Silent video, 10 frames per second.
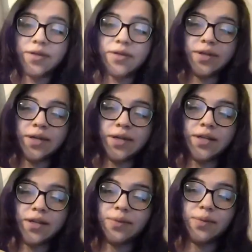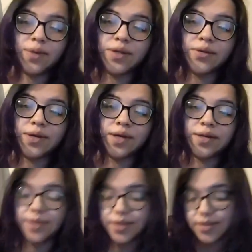And also look at like a really
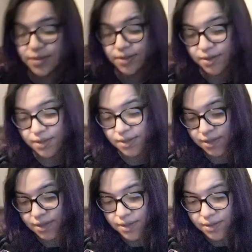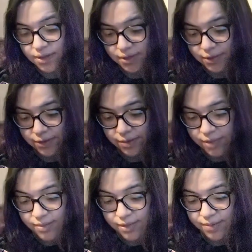cool Eddie piece. It's
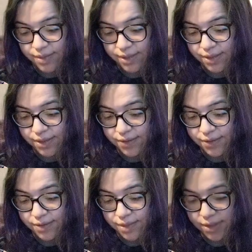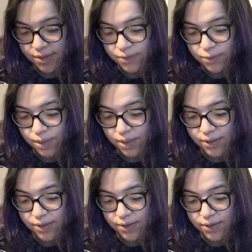gonna remind me of Maiden. I've seen Maiden
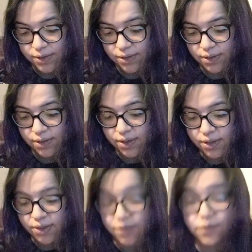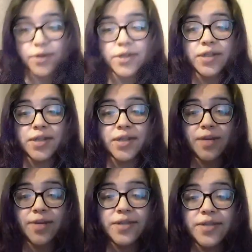twice. The
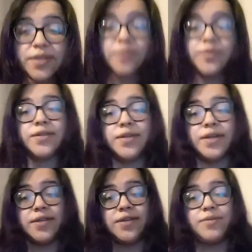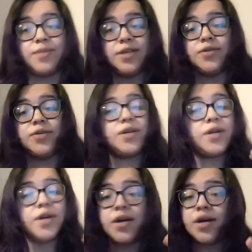first time I seen them was the Legacy of the Beast
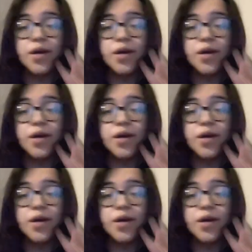tour.